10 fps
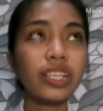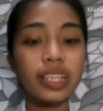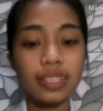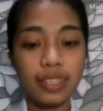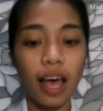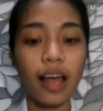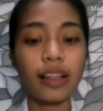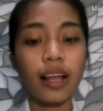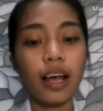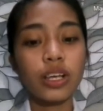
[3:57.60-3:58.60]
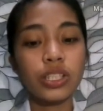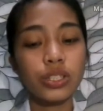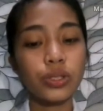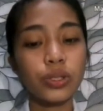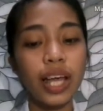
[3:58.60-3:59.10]
the cell
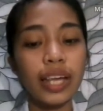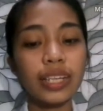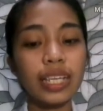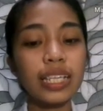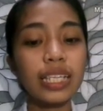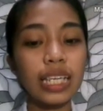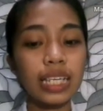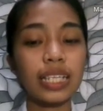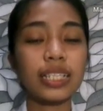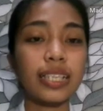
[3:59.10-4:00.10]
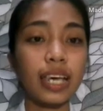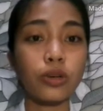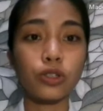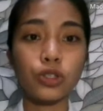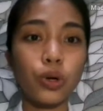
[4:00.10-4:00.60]
to let it in take
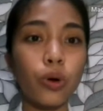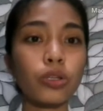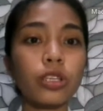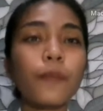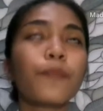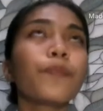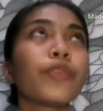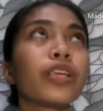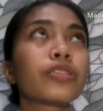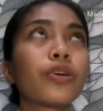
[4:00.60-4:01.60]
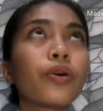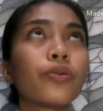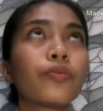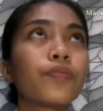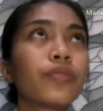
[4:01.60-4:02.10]
control.
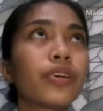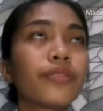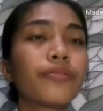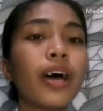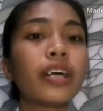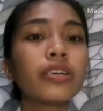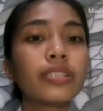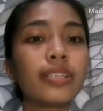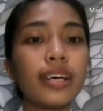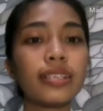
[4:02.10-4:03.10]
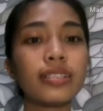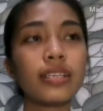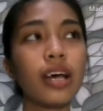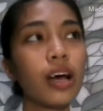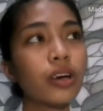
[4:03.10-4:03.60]
So,
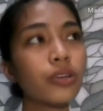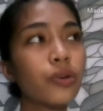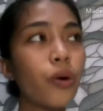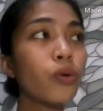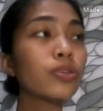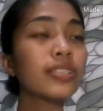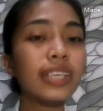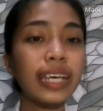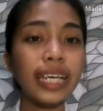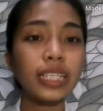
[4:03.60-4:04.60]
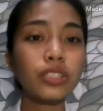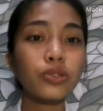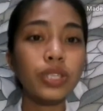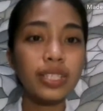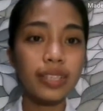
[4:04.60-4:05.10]
viruses goes
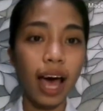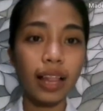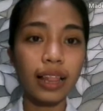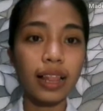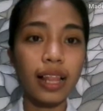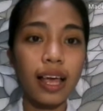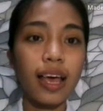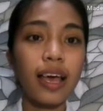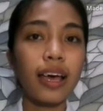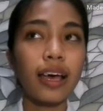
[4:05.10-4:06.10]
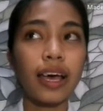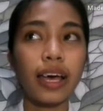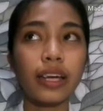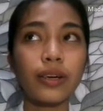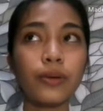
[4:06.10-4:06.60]
into the cell
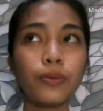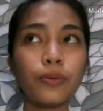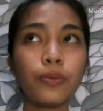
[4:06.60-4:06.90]
and